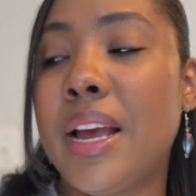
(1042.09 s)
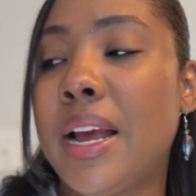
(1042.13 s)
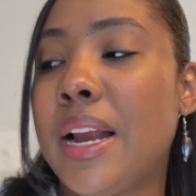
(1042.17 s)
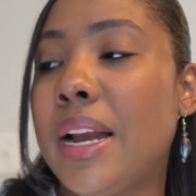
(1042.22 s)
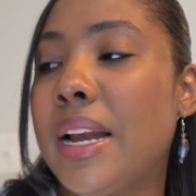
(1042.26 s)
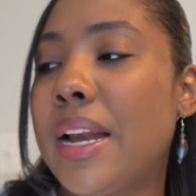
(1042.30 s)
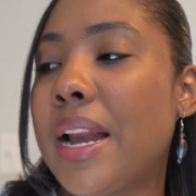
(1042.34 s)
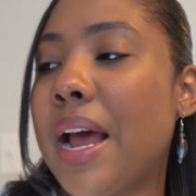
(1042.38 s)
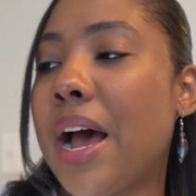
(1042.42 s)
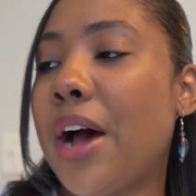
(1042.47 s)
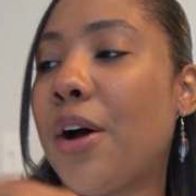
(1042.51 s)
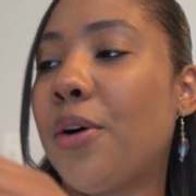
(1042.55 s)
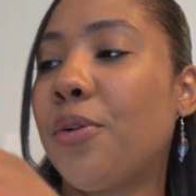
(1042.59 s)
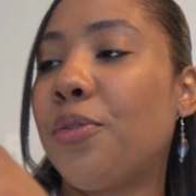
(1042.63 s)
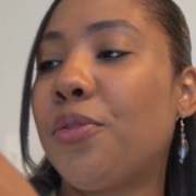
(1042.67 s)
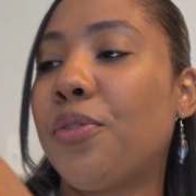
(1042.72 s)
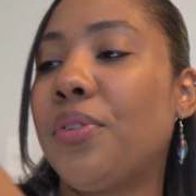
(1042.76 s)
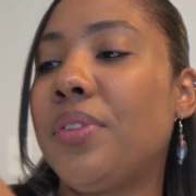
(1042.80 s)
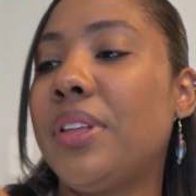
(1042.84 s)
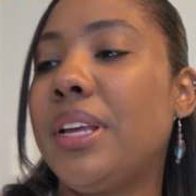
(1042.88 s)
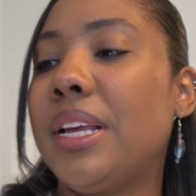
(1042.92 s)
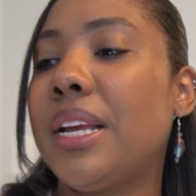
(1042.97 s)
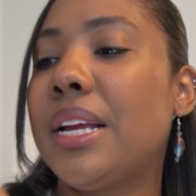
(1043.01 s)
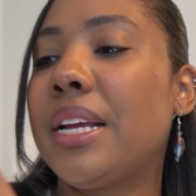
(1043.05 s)
Now for
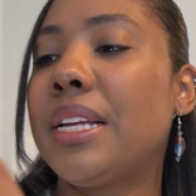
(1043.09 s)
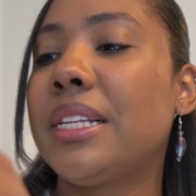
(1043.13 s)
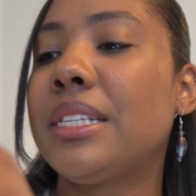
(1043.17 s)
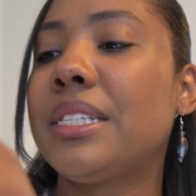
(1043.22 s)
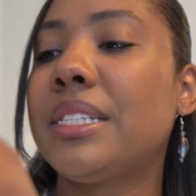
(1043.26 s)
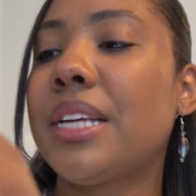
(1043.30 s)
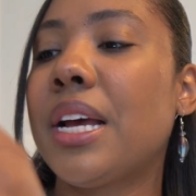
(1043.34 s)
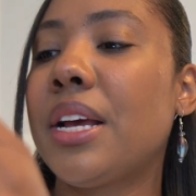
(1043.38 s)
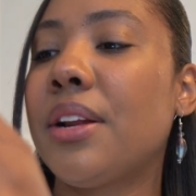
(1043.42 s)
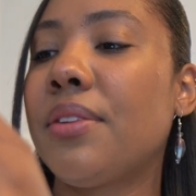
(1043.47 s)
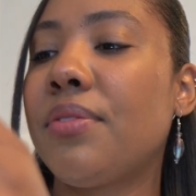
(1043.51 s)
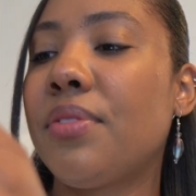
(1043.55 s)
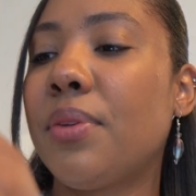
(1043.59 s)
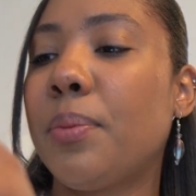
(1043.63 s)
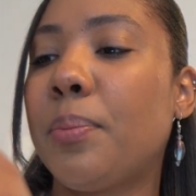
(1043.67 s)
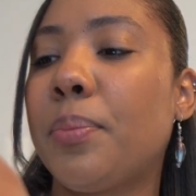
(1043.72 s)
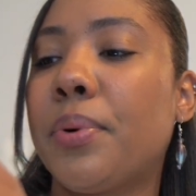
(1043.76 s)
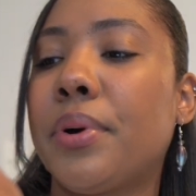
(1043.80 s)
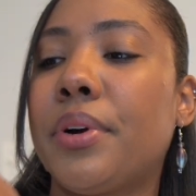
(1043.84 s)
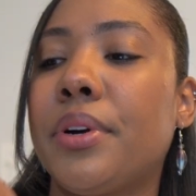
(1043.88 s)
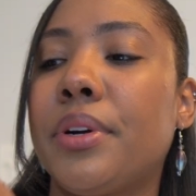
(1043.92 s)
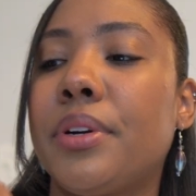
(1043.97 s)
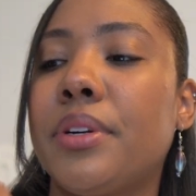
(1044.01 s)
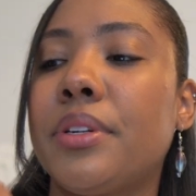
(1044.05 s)
the inside of the
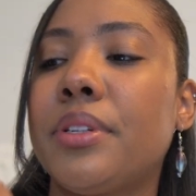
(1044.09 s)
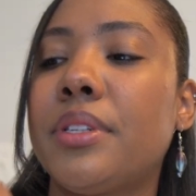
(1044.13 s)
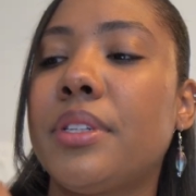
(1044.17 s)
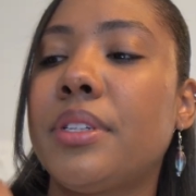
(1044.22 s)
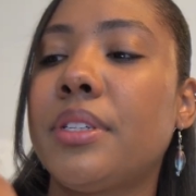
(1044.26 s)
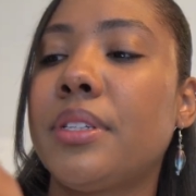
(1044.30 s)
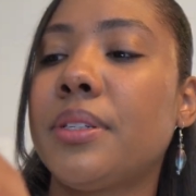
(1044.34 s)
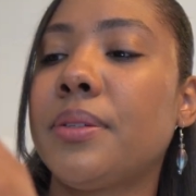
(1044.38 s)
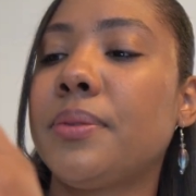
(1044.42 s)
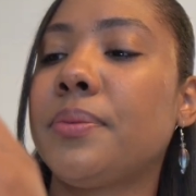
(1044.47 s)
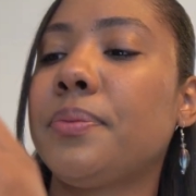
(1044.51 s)
purse,